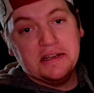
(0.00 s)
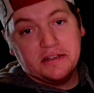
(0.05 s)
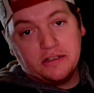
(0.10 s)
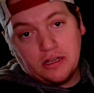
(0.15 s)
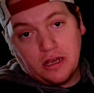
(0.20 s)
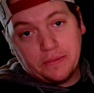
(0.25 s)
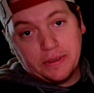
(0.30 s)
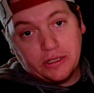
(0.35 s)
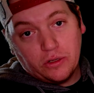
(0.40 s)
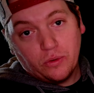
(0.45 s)

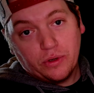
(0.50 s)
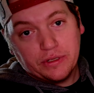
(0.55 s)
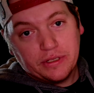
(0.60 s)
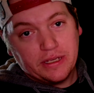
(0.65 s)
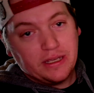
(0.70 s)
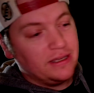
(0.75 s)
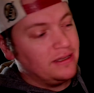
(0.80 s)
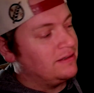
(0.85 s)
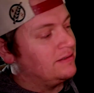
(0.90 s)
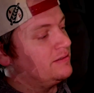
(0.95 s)
Tommy
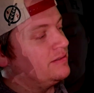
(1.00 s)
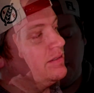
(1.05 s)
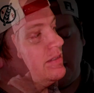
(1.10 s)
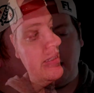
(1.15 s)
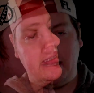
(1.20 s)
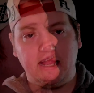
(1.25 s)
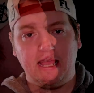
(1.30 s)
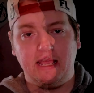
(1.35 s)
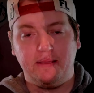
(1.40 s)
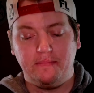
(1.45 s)
Dorsey. Big
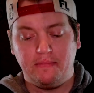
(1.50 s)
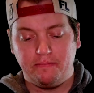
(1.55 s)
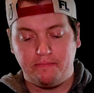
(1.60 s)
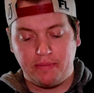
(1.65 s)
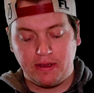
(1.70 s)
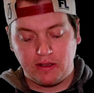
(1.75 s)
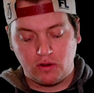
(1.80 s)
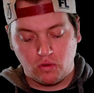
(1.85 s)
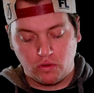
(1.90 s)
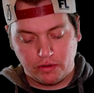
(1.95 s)
name,
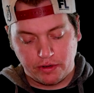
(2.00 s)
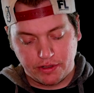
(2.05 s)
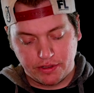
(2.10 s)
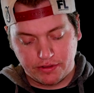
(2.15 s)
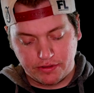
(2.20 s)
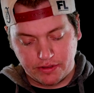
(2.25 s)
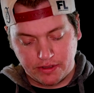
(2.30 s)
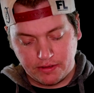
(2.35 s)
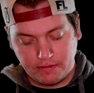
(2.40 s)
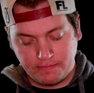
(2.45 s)
big
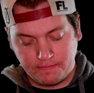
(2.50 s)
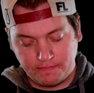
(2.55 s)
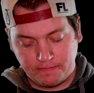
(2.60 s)
orchestra.